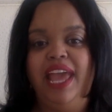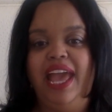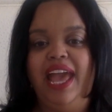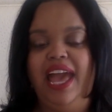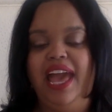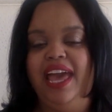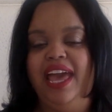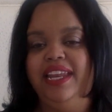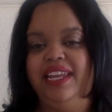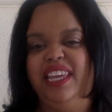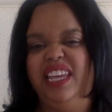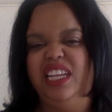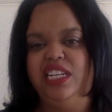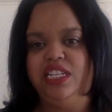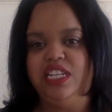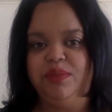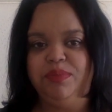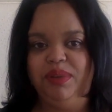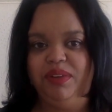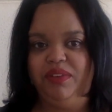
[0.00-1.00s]
and it
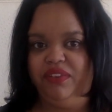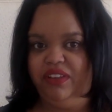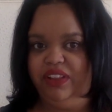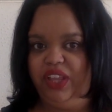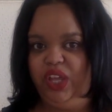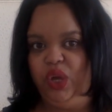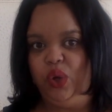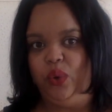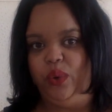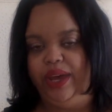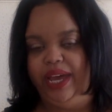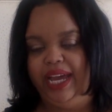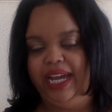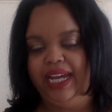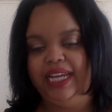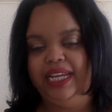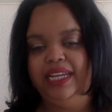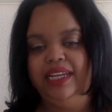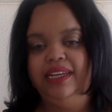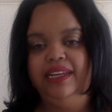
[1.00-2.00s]
should be really
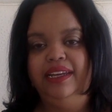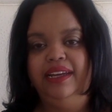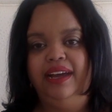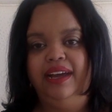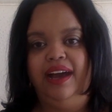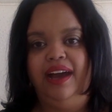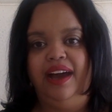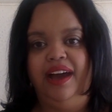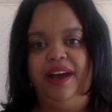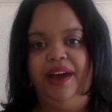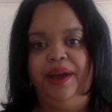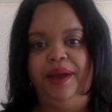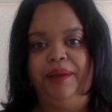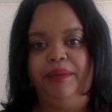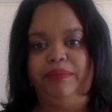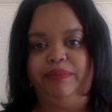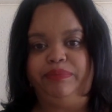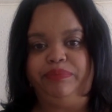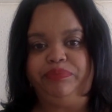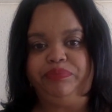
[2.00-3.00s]
quick.
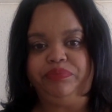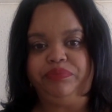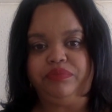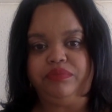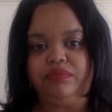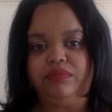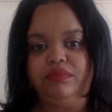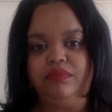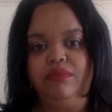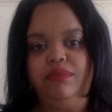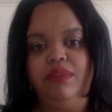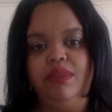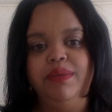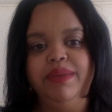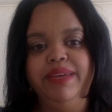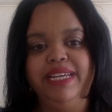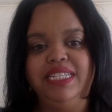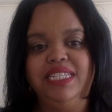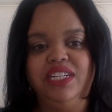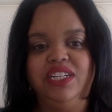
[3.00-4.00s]

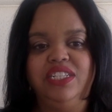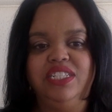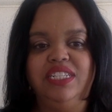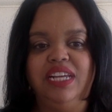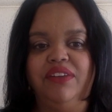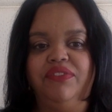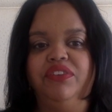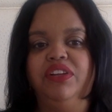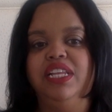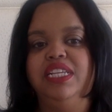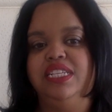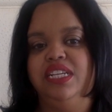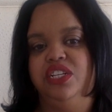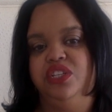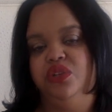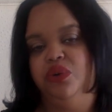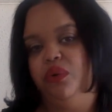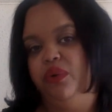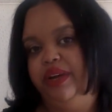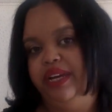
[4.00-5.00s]
Because there are several
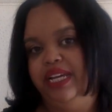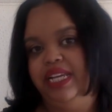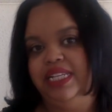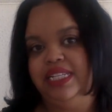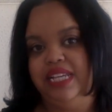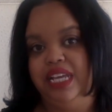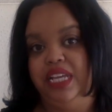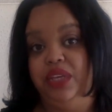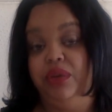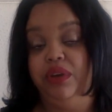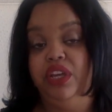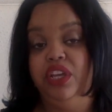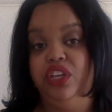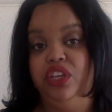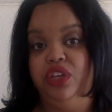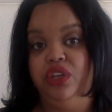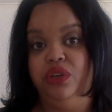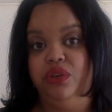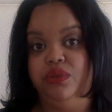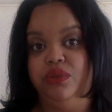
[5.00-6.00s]
essential oils that you
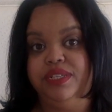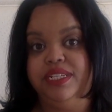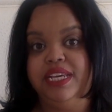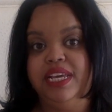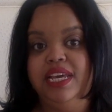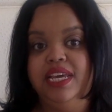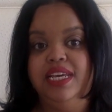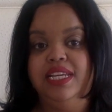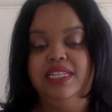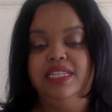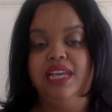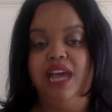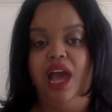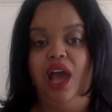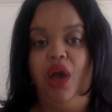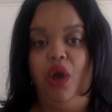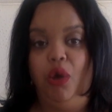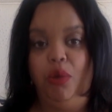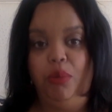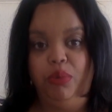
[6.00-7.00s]
can use to
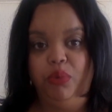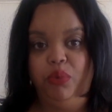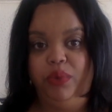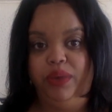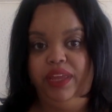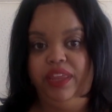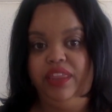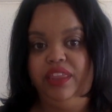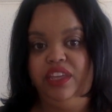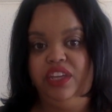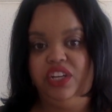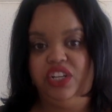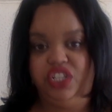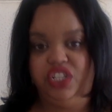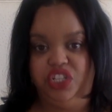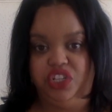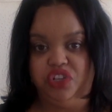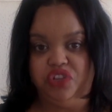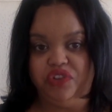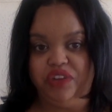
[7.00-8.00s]
help with your
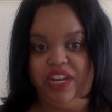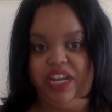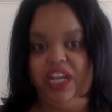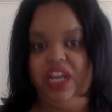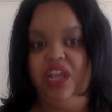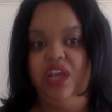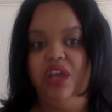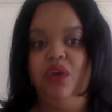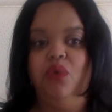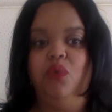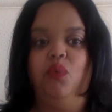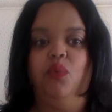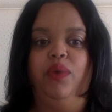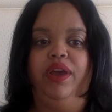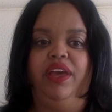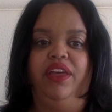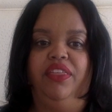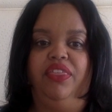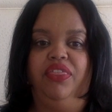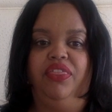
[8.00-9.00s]
children
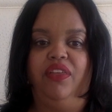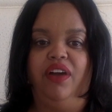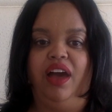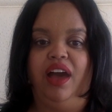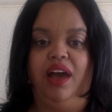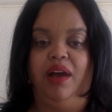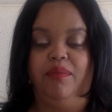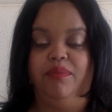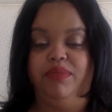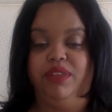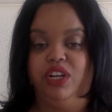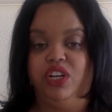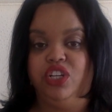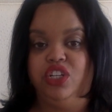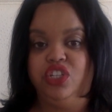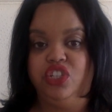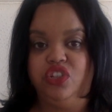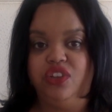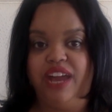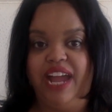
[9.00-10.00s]
with their
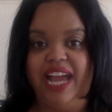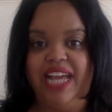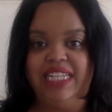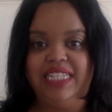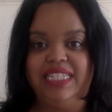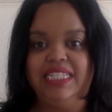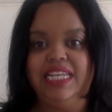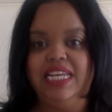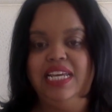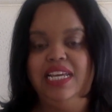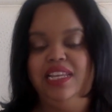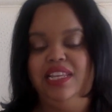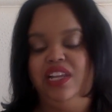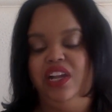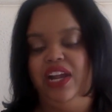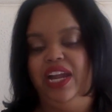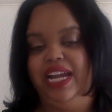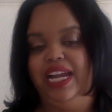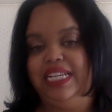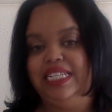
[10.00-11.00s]
stress,
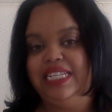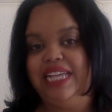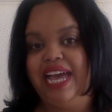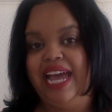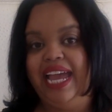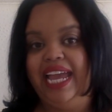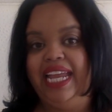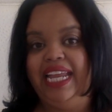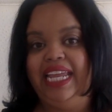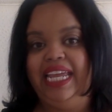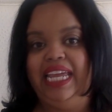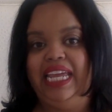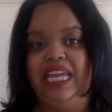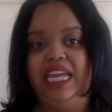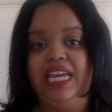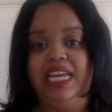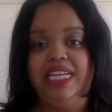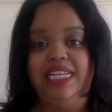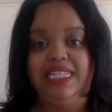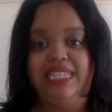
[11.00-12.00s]
their
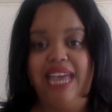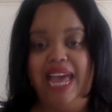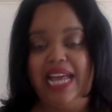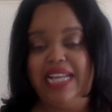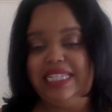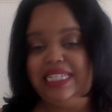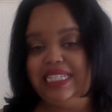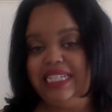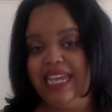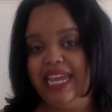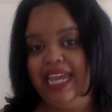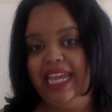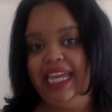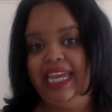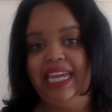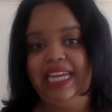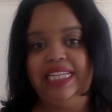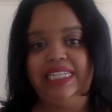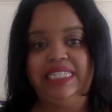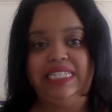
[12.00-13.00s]
anxiety, test
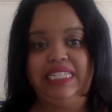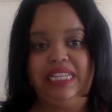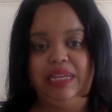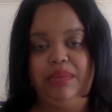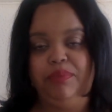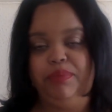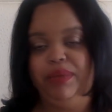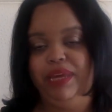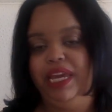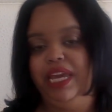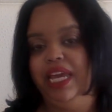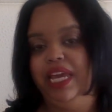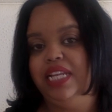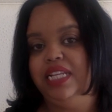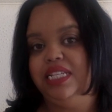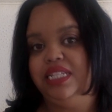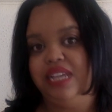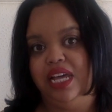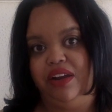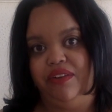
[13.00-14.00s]
taking, sleeping,
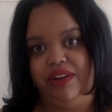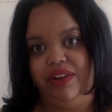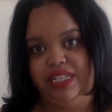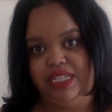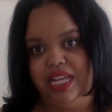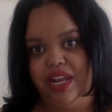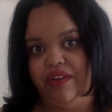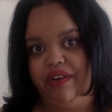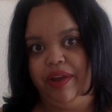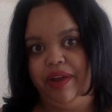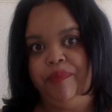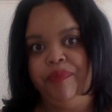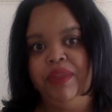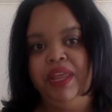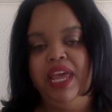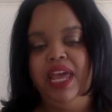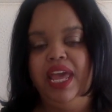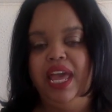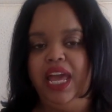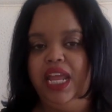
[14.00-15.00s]
etc., etc.
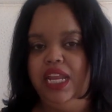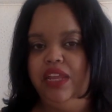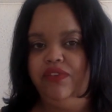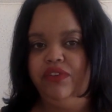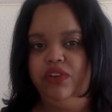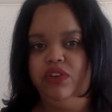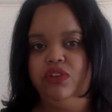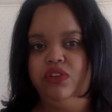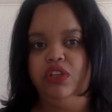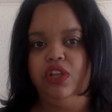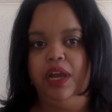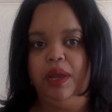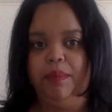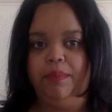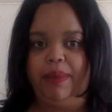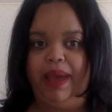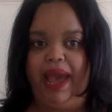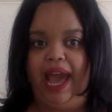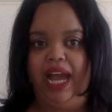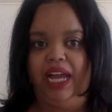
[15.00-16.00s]
And if you
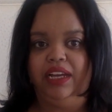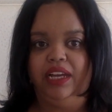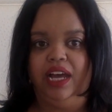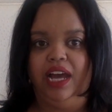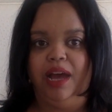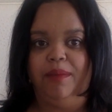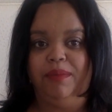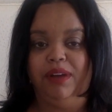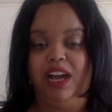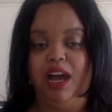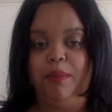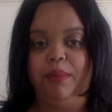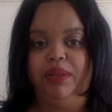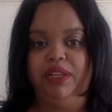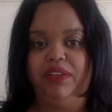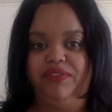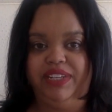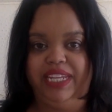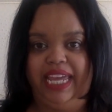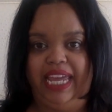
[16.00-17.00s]
look back a
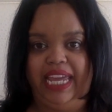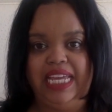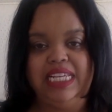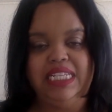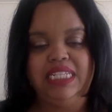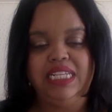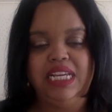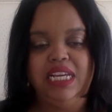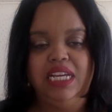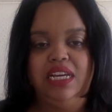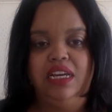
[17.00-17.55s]
couple of days,